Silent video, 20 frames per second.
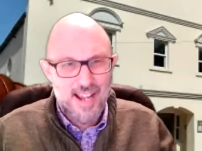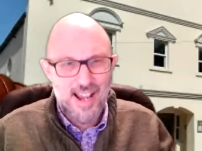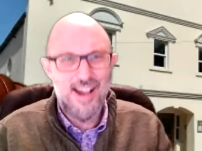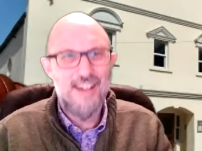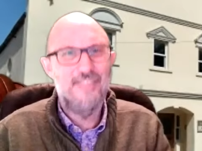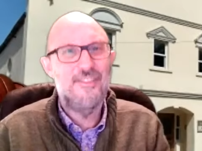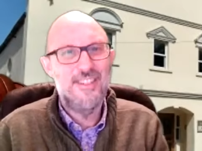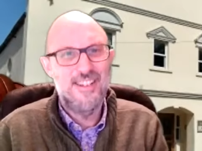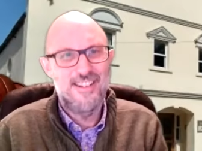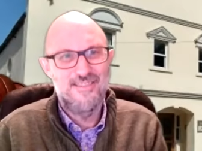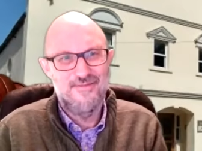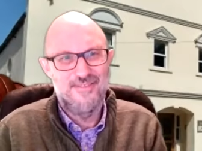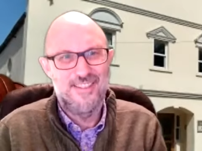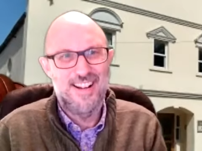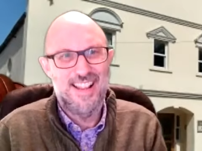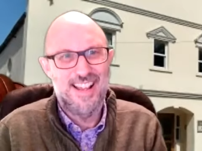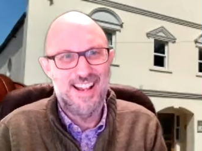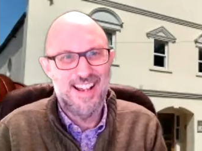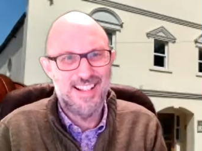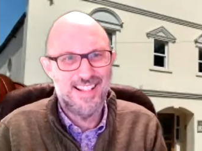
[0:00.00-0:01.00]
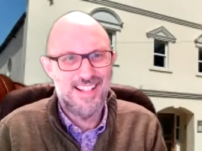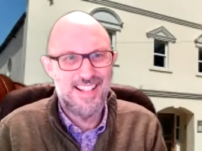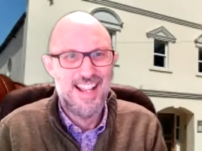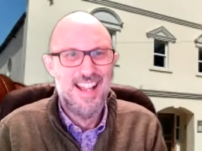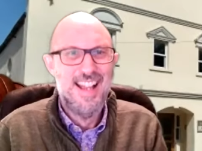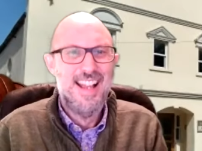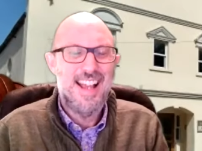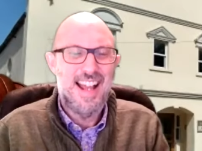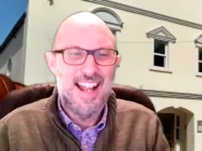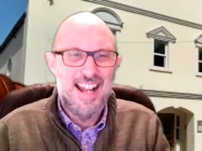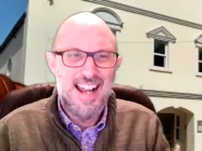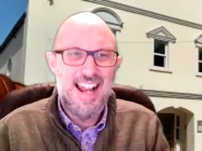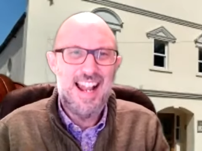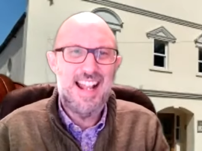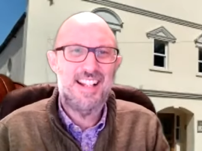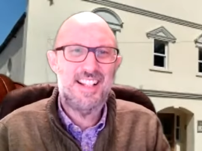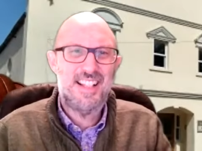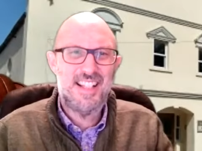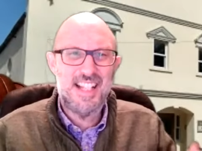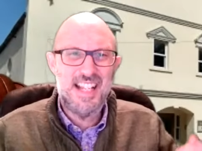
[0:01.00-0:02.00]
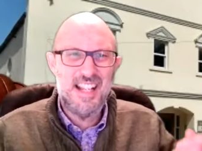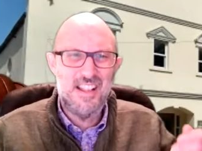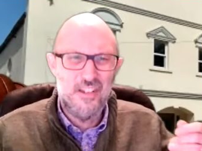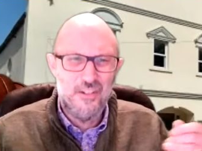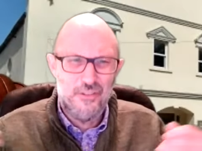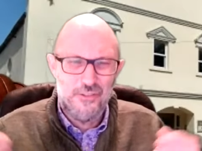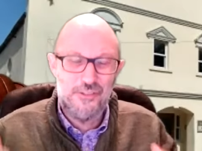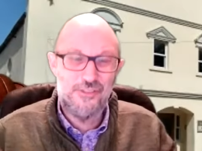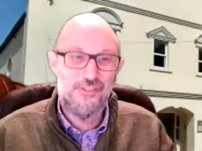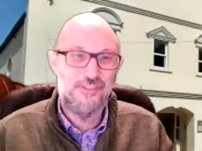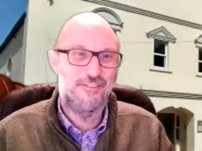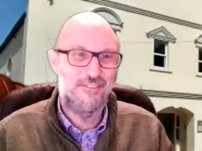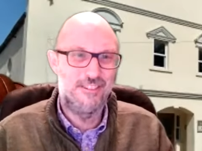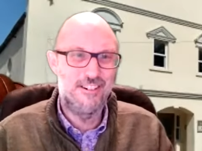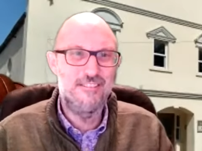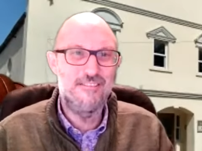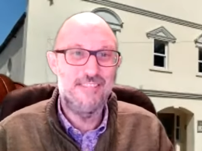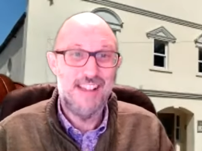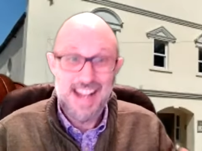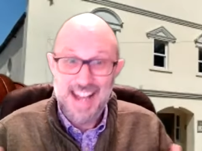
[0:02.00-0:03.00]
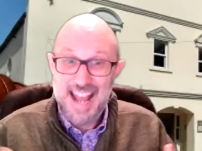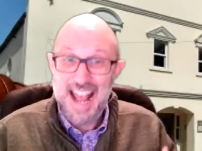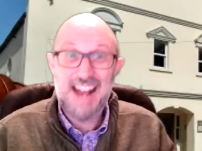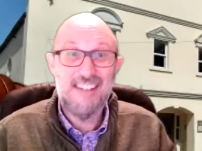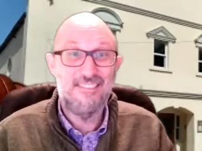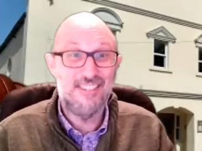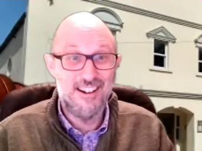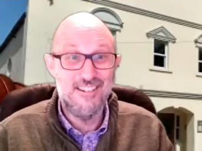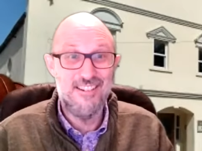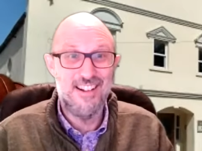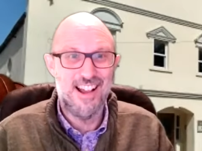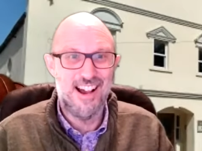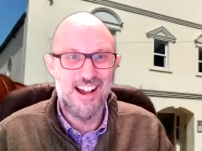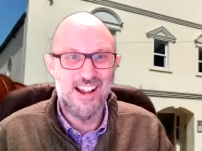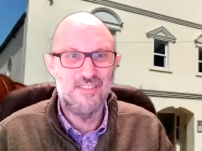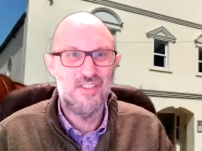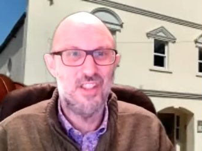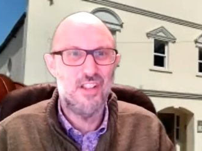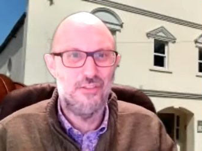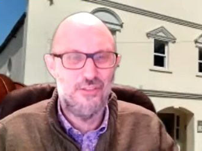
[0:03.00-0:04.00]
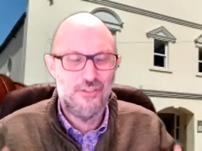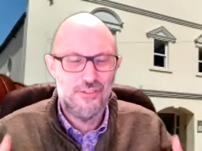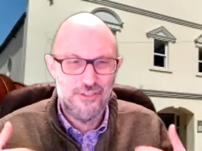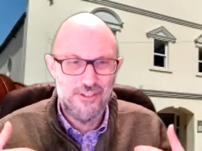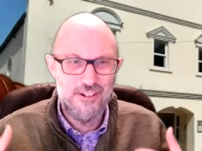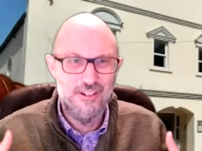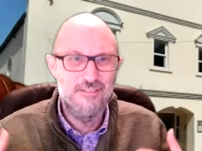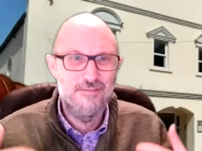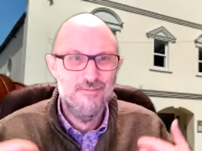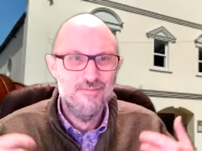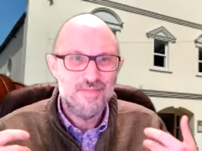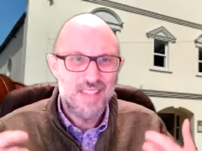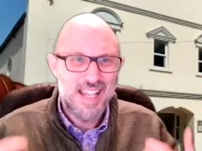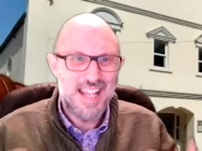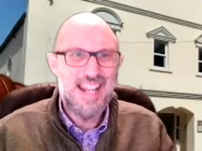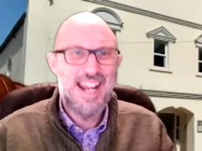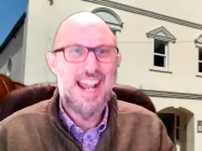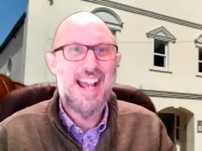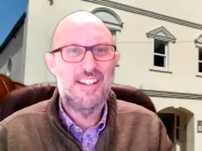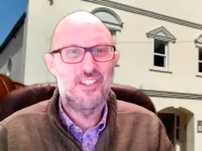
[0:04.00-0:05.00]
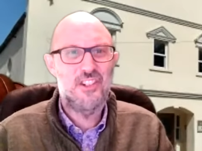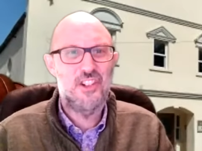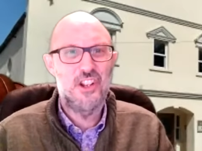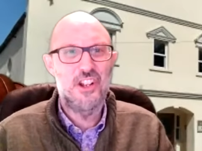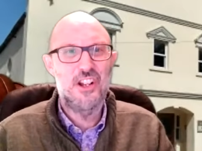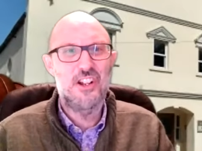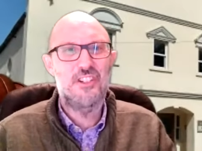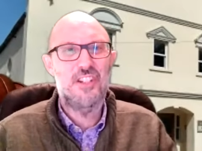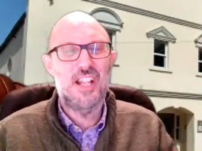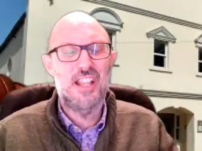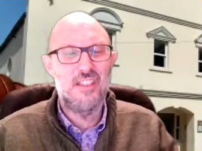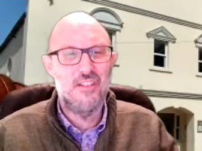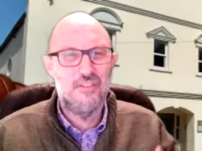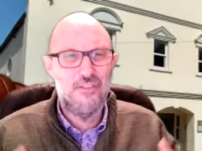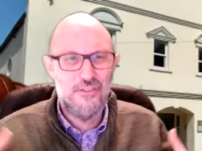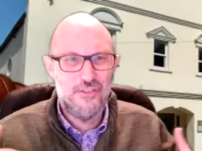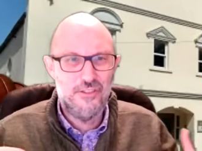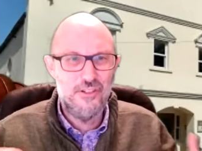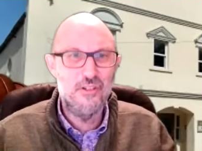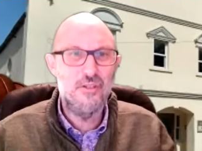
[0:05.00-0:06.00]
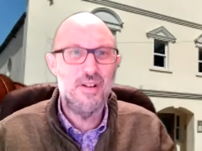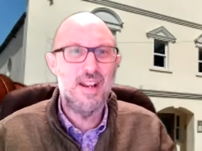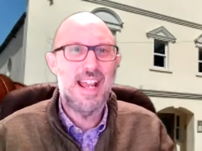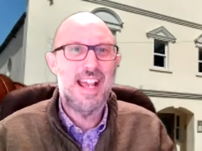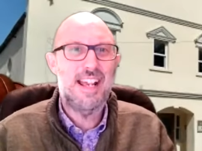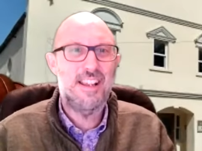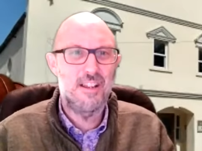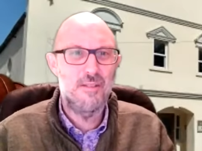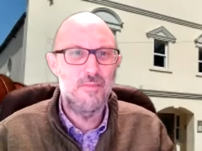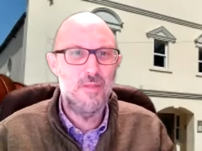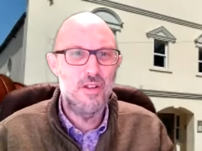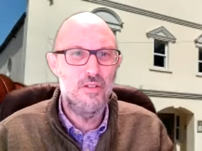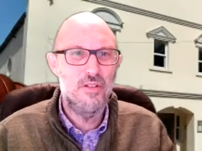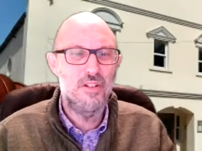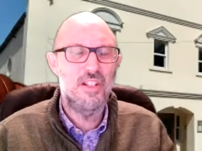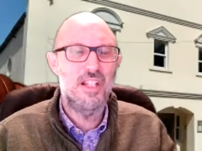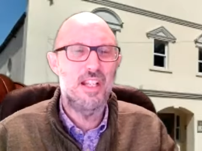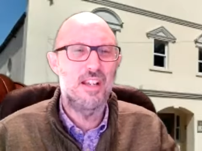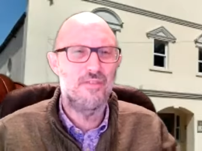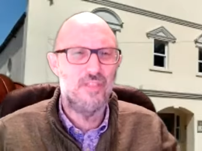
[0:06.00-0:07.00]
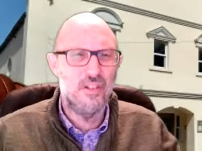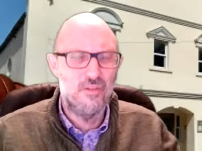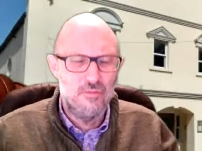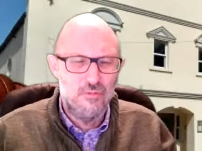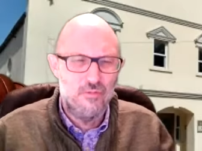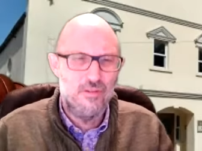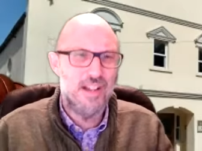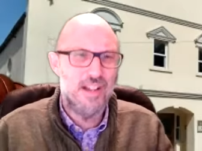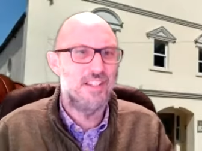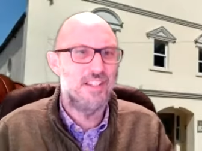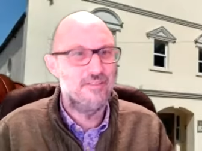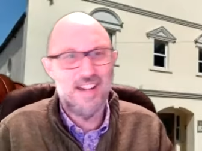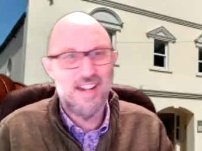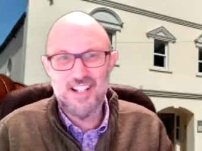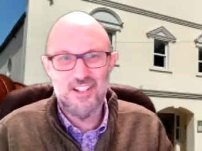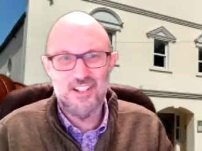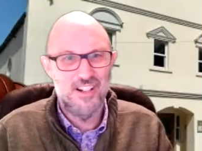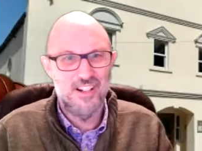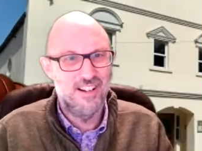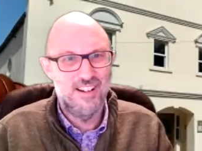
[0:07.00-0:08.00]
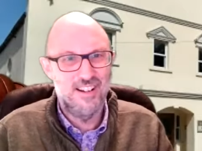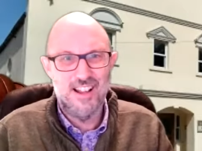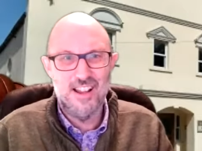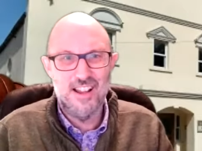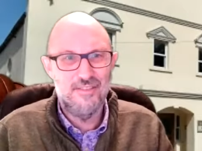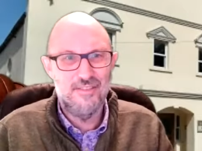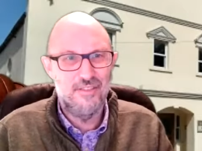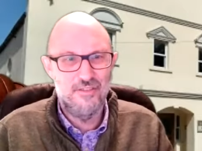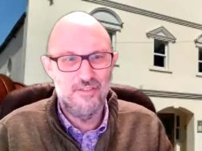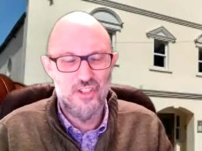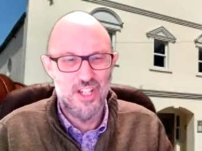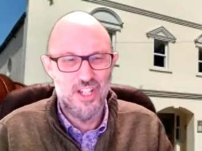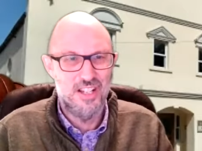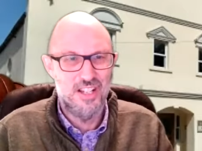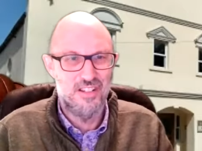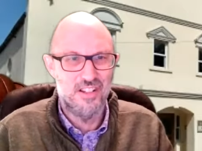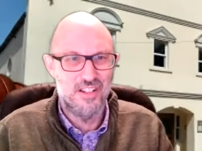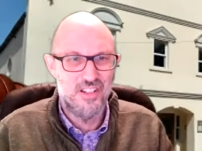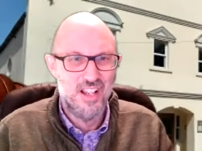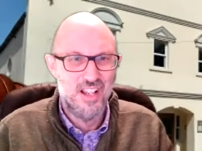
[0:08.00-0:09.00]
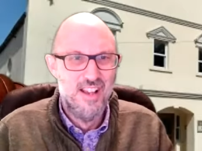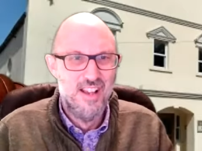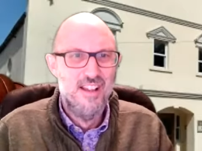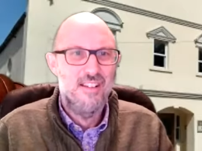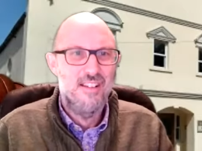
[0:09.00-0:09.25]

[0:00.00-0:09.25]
covenant with us, and let's see the fruit in our own lives, the fruit in our church, and the fruit in our community of the resurrection and life of Jesus